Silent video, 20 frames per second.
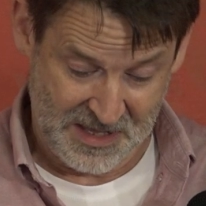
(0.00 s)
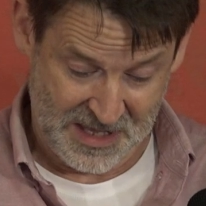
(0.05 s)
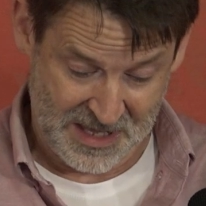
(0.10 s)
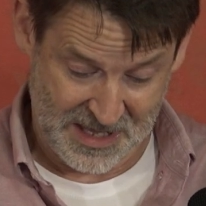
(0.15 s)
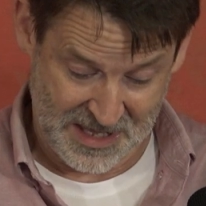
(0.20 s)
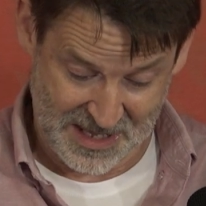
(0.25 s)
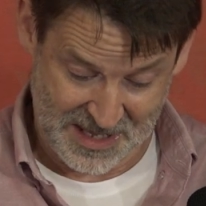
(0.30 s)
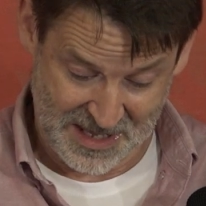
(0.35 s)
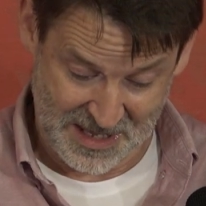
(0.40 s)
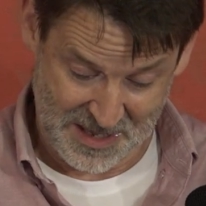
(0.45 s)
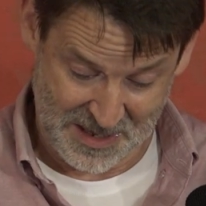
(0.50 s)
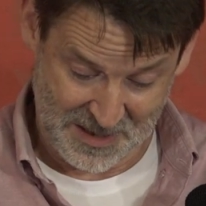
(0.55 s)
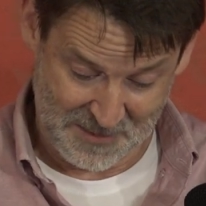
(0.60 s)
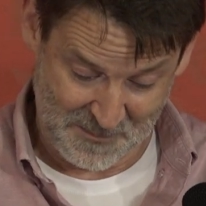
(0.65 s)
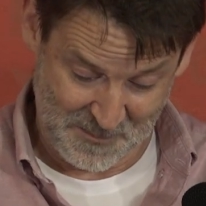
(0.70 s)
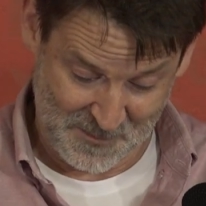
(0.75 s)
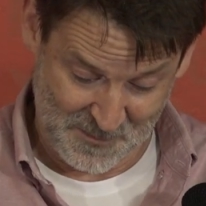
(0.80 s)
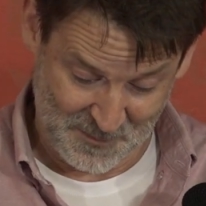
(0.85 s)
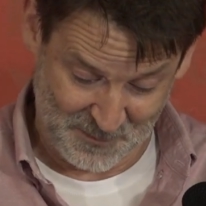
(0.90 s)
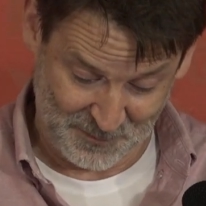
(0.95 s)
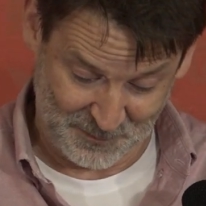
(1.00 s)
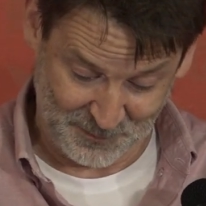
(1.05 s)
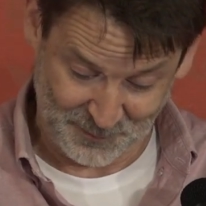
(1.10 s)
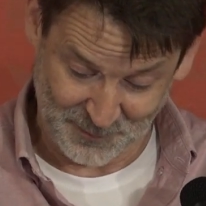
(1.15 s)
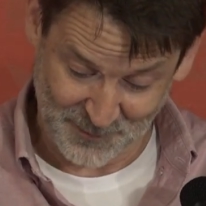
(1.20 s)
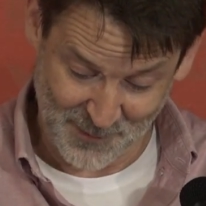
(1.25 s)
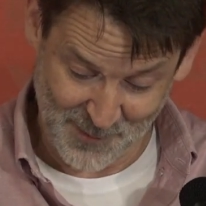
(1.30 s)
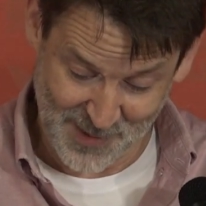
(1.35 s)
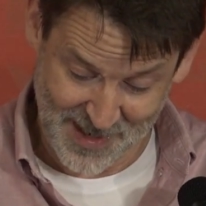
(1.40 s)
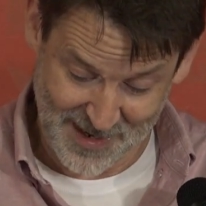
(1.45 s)

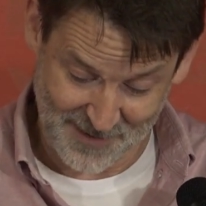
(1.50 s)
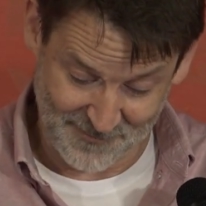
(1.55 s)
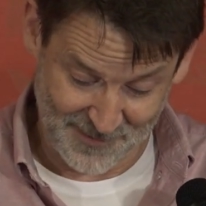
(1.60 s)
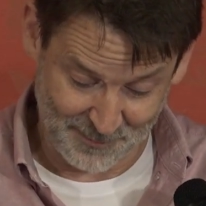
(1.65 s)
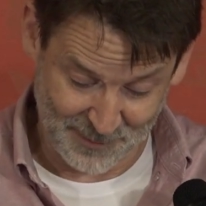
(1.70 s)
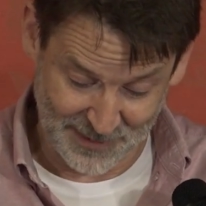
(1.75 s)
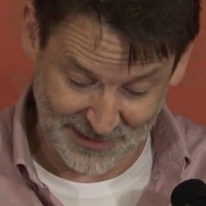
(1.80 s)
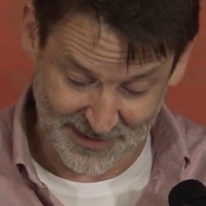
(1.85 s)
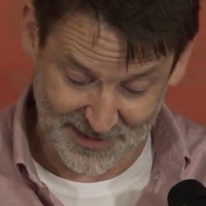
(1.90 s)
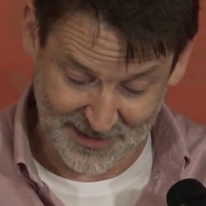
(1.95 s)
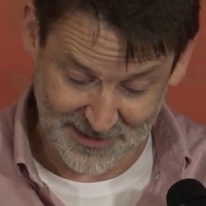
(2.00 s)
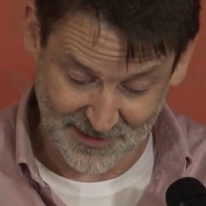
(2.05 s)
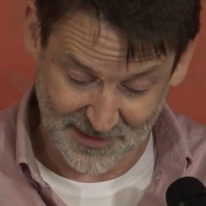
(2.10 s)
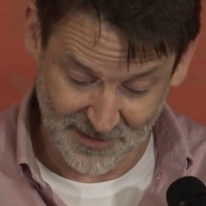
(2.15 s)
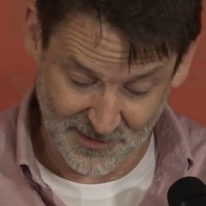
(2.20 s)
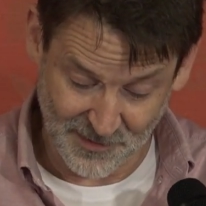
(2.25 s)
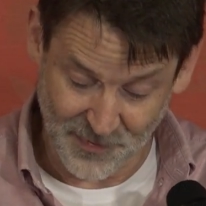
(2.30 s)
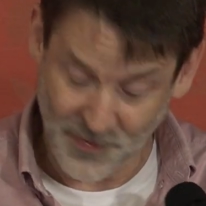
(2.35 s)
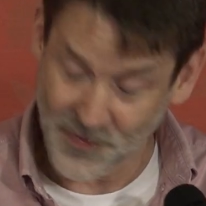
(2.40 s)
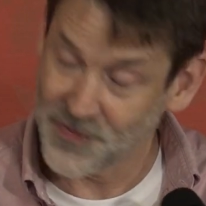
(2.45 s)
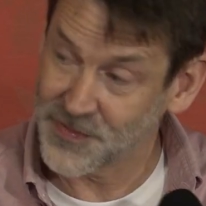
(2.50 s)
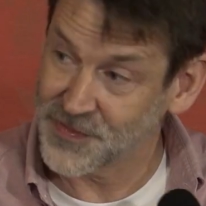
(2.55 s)
We have a political